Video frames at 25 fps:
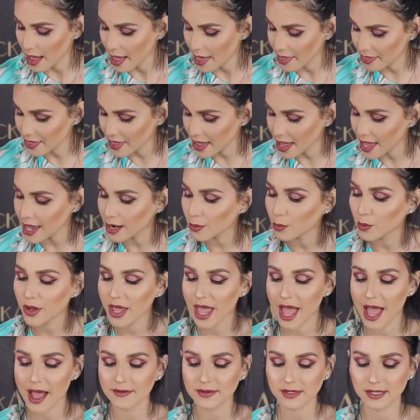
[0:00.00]
And then
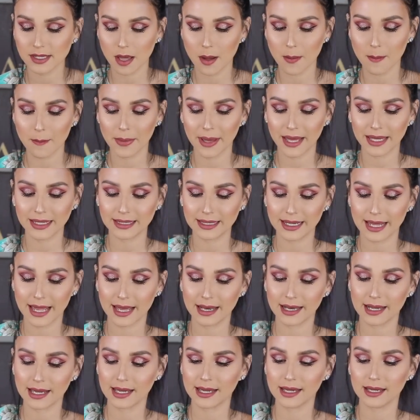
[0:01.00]
we have some
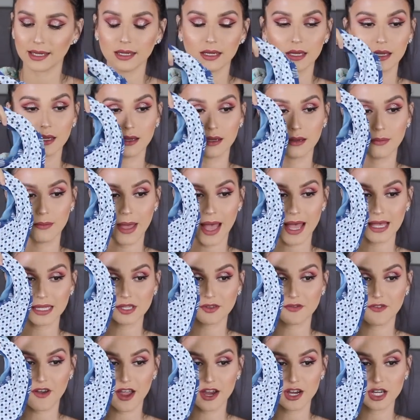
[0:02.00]
bandana
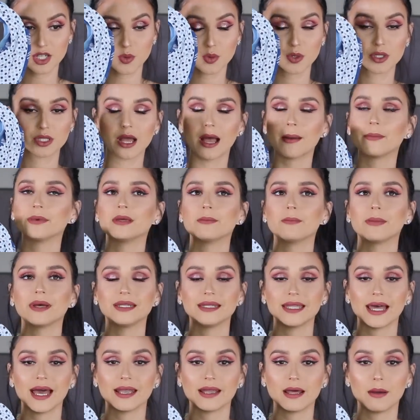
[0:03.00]
pacifiers, with I mean
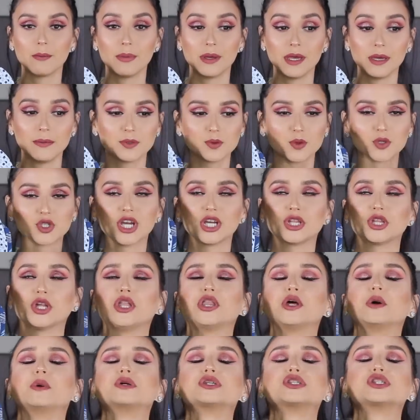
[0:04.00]
bandana bibs, which I
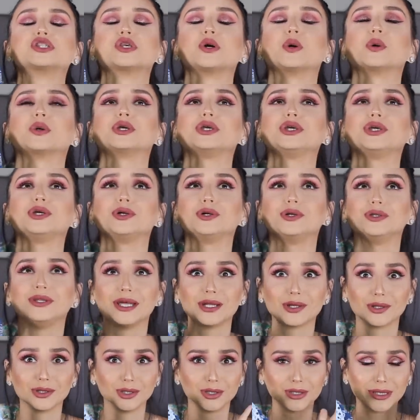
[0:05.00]
thought they were so cute.
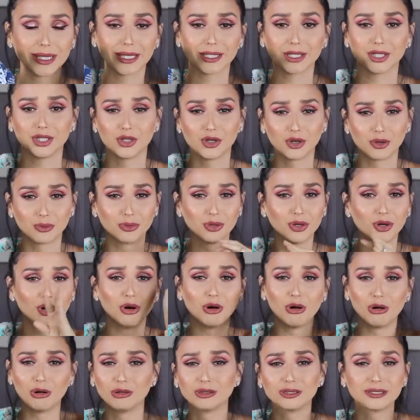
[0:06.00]
They don't look like normal
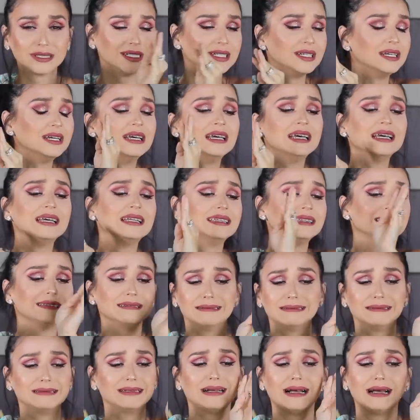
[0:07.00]
old
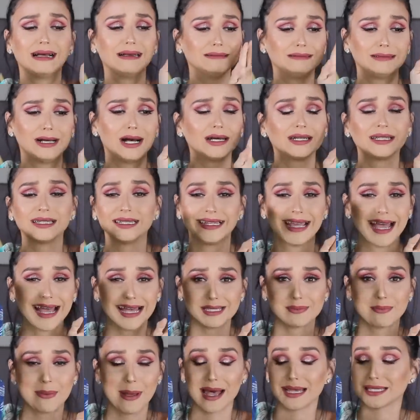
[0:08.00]
ugly
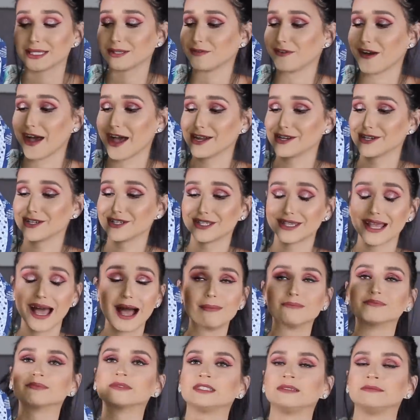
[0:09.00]
ass pacifiers.
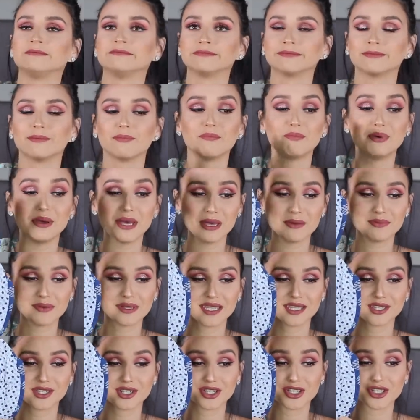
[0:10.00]
Uh,
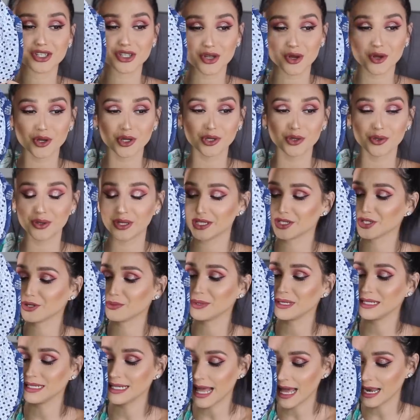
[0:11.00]
bibs, these are so cute. These
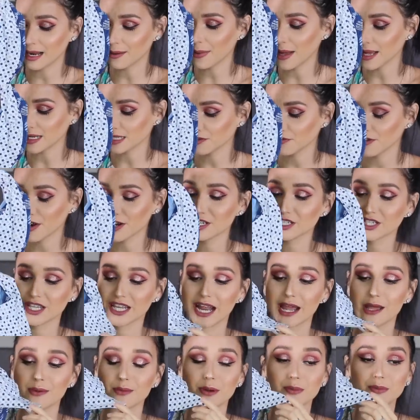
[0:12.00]
are bandana pacifiers
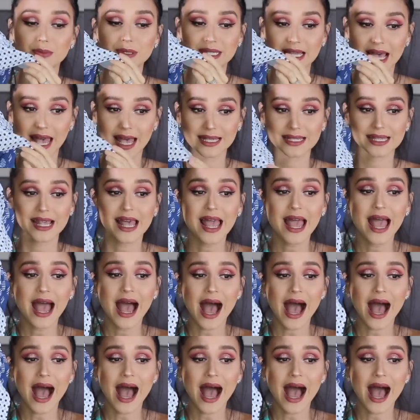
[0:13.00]
and I'm obsessed.